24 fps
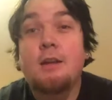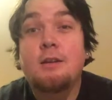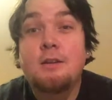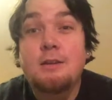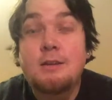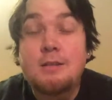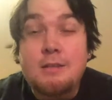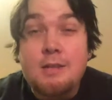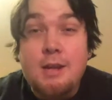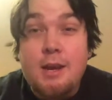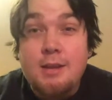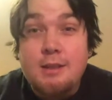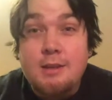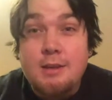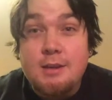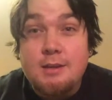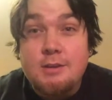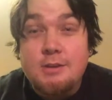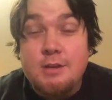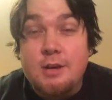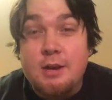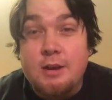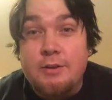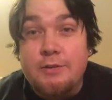To start
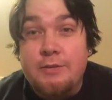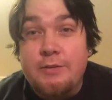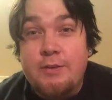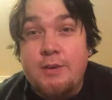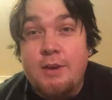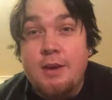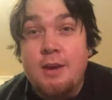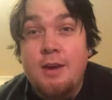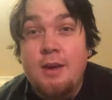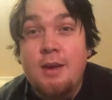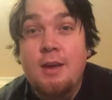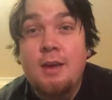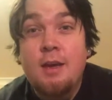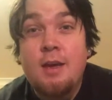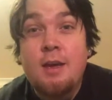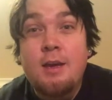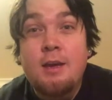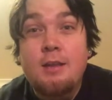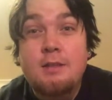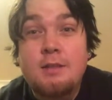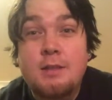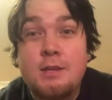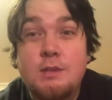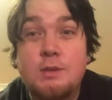things off,
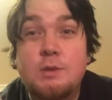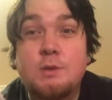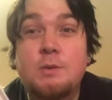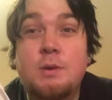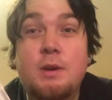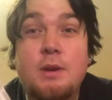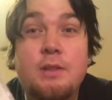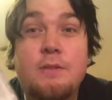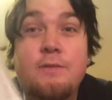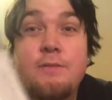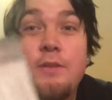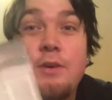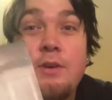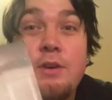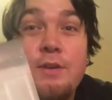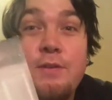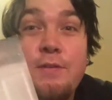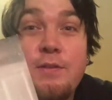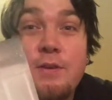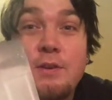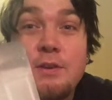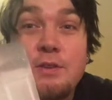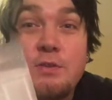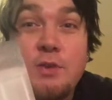this was one of the very
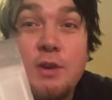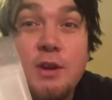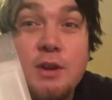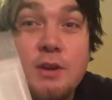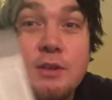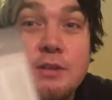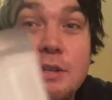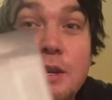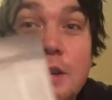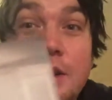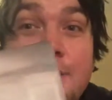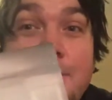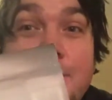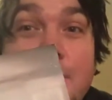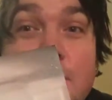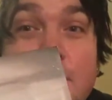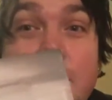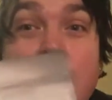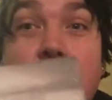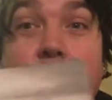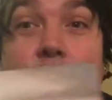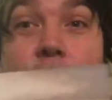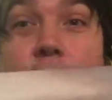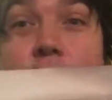first records I ever
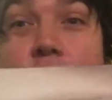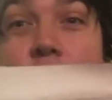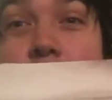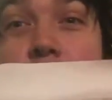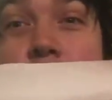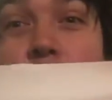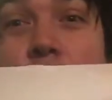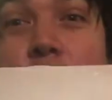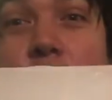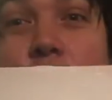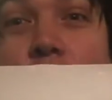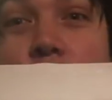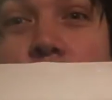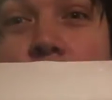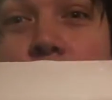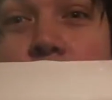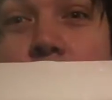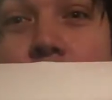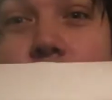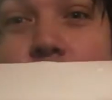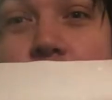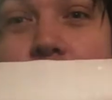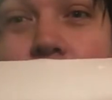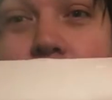got. Nick
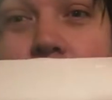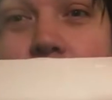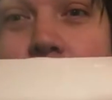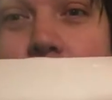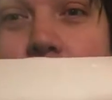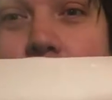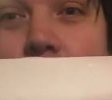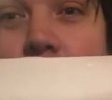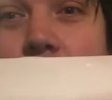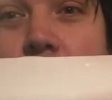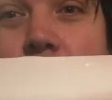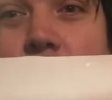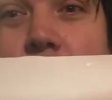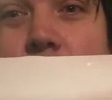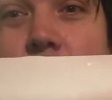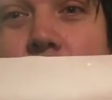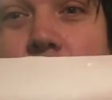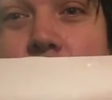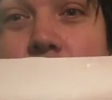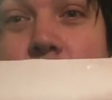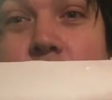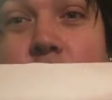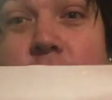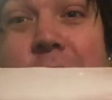Cave and the Bad
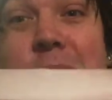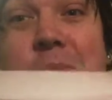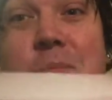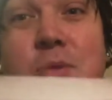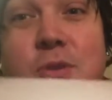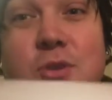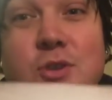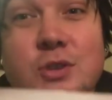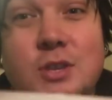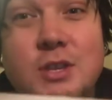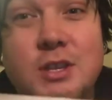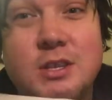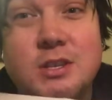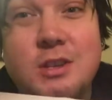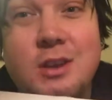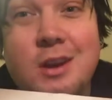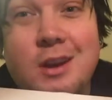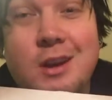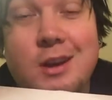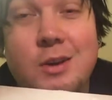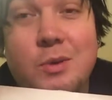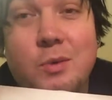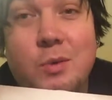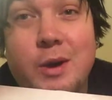Seeds, Push the
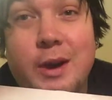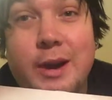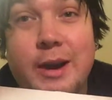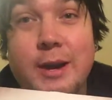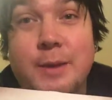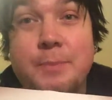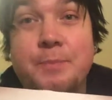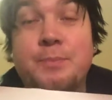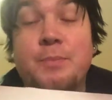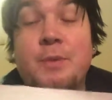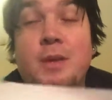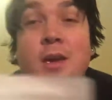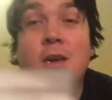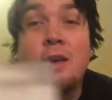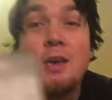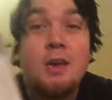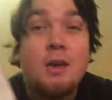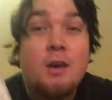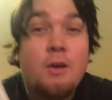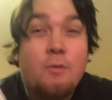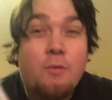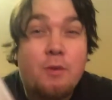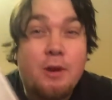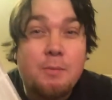Sky Away.
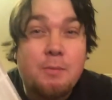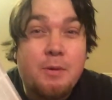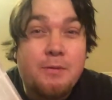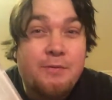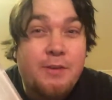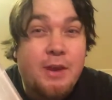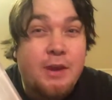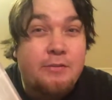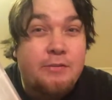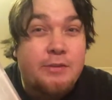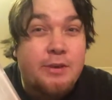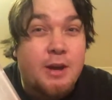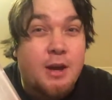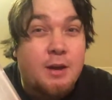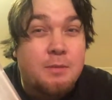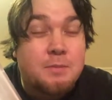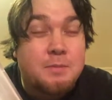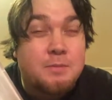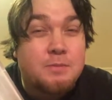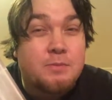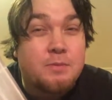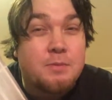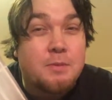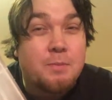One of my favourite
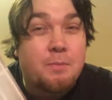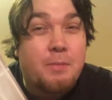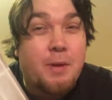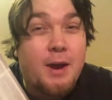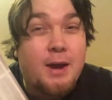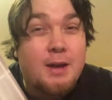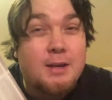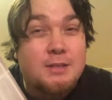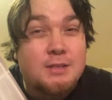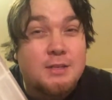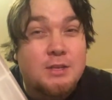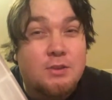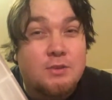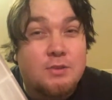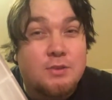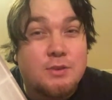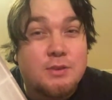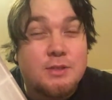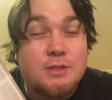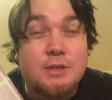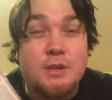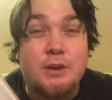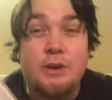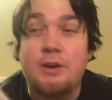albums from the past year or
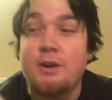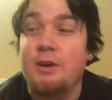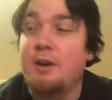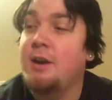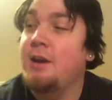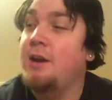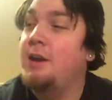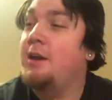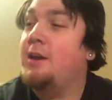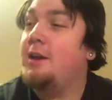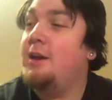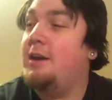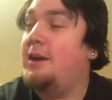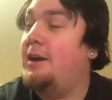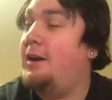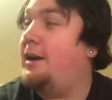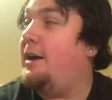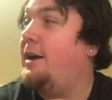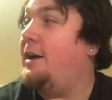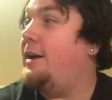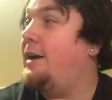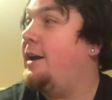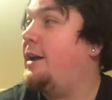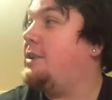so.
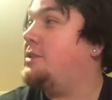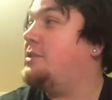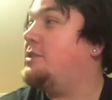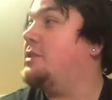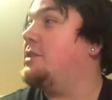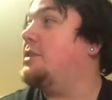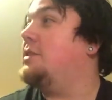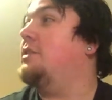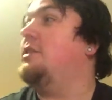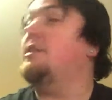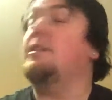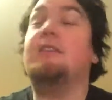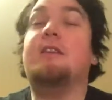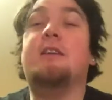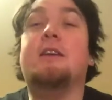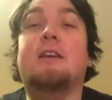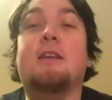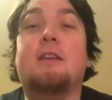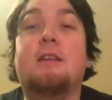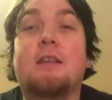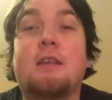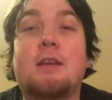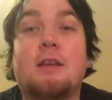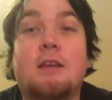I actually got
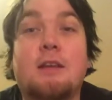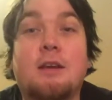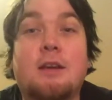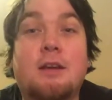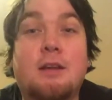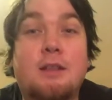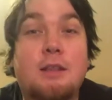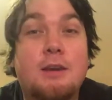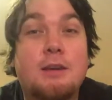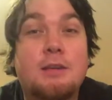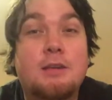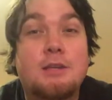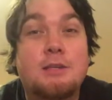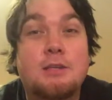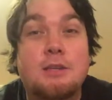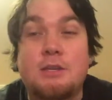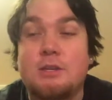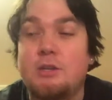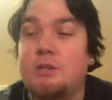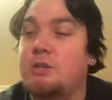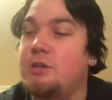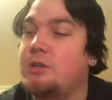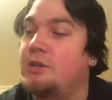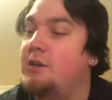it in a collector's
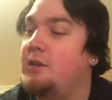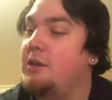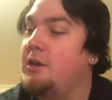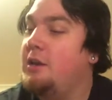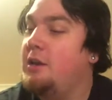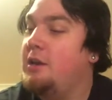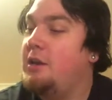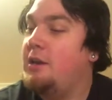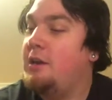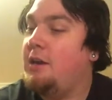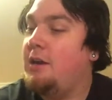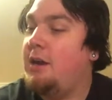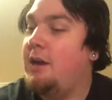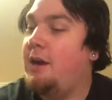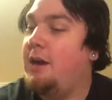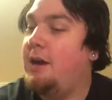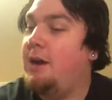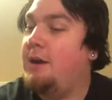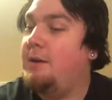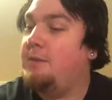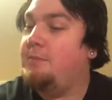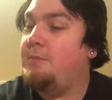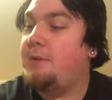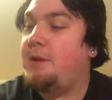edition
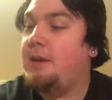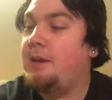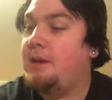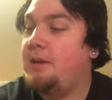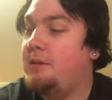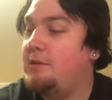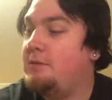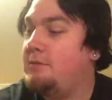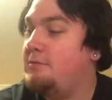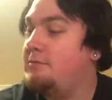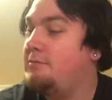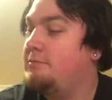when